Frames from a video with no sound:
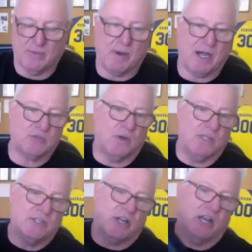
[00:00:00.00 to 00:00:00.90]

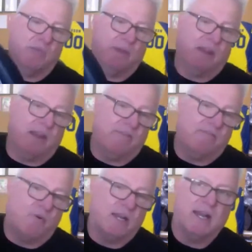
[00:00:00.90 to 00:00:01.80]
BoxOnes are going to be
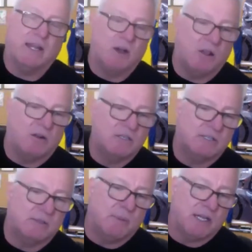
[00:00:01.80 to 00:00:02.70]
$49.
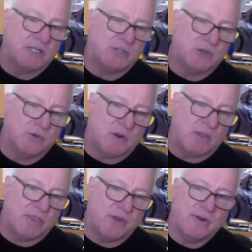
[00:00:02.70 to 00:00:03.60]
The BoxOne are
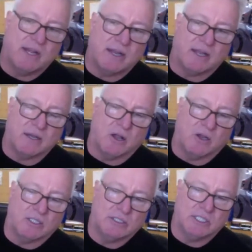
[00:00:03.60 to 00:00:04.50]

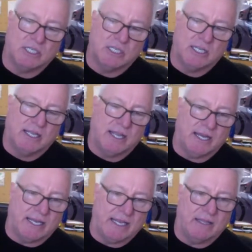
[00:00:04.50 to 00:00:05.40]
$39. And
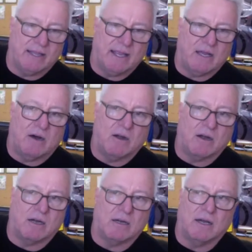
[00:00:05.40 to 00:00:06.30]
again, they
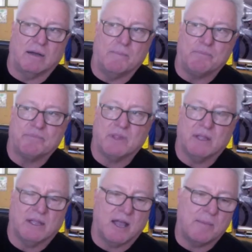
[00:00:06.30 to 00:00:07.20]
are
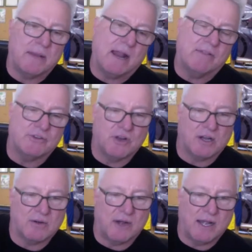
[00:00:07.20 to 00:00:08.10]
coming out of the
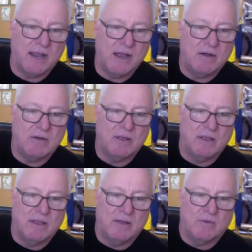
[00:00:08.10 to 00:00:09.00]
truck right now.
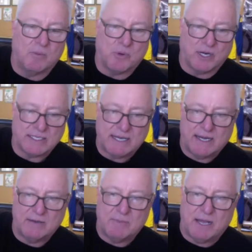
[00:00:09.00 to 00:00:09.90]
We're pretty
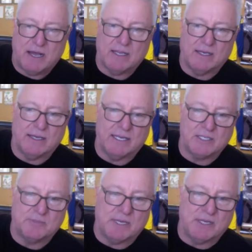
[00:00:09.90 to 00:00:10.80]
excited about it.
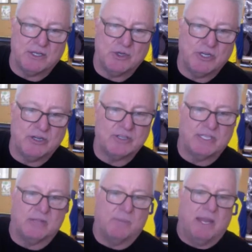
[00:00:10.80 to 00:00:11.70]
It's been 2 years
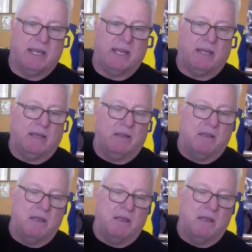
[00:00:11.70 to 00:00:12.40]
in the making.